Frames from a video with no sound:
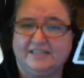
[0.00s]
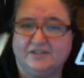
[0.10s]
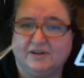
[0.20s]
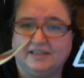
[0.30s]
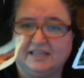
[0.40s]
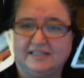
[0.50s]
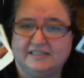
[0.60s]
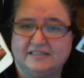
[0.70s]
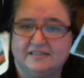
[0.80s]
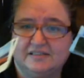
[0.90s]
So I think
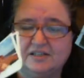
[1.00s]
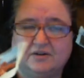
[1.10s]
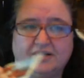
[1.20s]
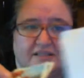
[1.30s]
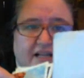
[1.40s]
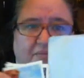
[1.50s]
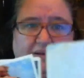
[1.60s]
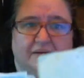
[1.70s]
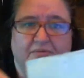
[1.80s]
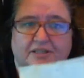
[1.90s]
as I'll be
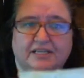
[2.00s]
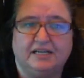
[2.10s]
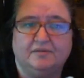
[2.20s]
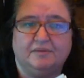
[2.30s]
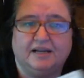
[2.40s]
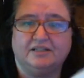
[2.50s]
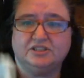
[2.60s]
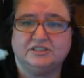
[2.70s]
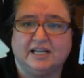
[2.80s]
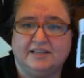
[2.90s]
able to get them. I
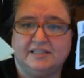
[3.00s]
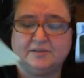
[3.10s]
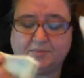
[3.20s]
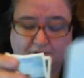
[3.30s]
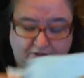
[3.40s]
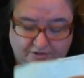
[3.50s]
just got these apart.